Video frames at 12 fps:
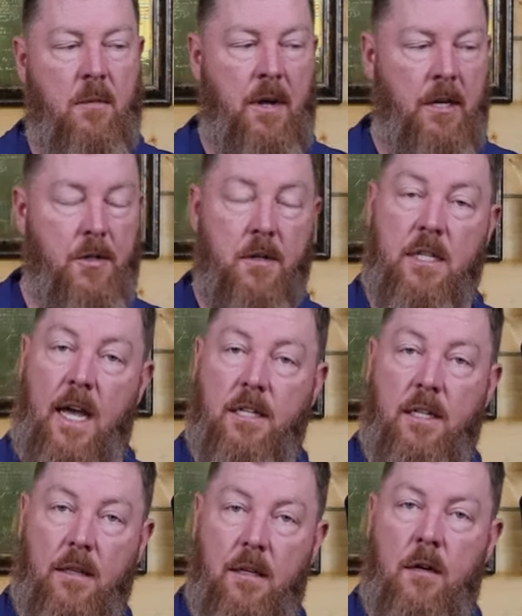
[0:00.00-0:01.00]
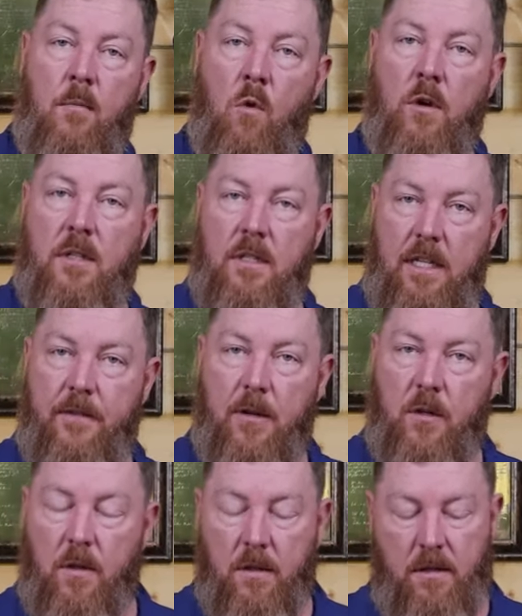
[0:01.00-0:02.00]
measure is actually a little more
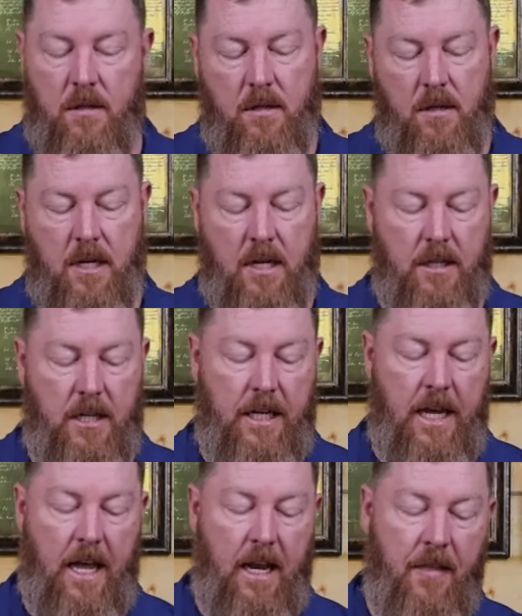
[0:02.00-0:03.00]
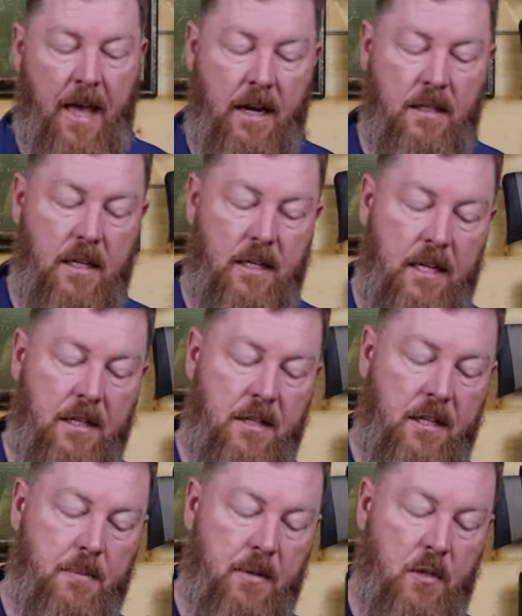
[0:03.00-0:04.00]
difficult to get, and that is the
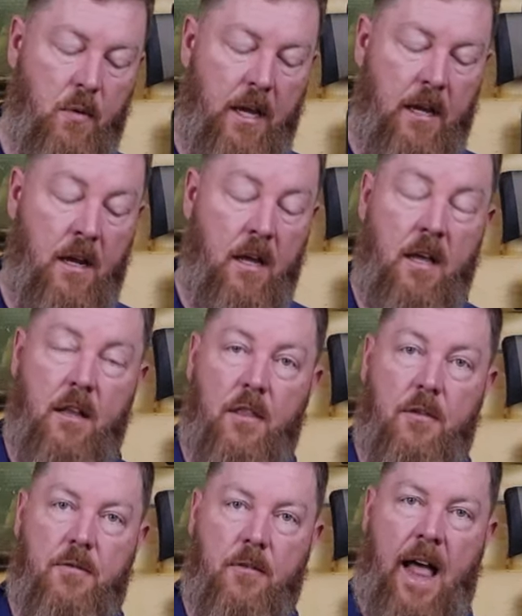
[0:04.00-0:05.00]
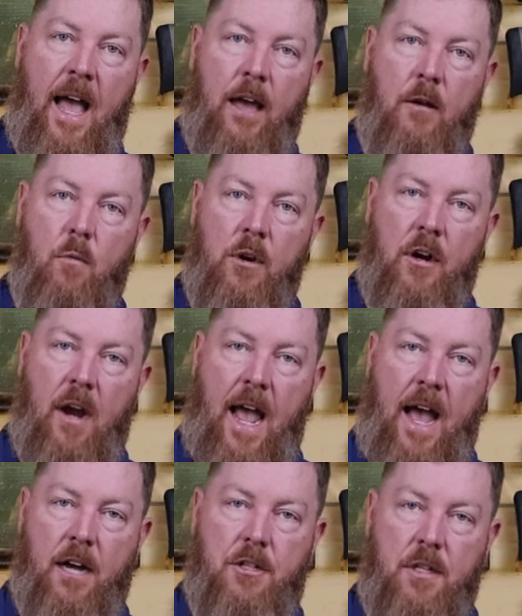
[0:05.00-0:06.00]
distance between the flat where your
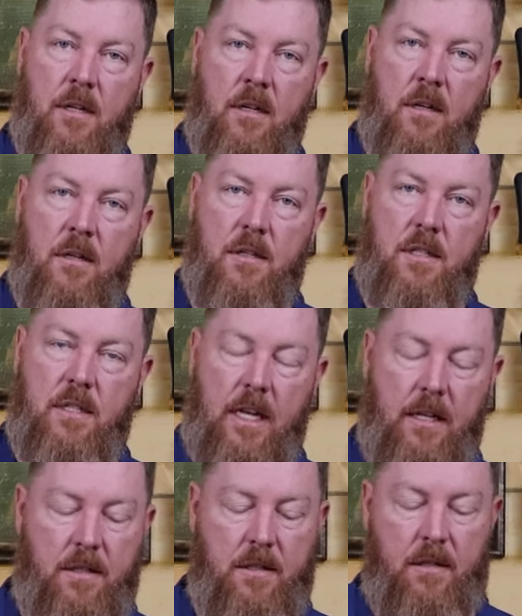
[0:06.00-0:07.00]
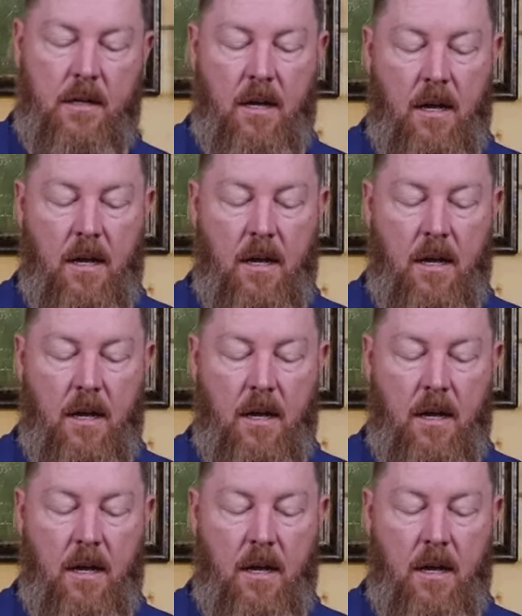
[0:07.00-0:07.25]
action sits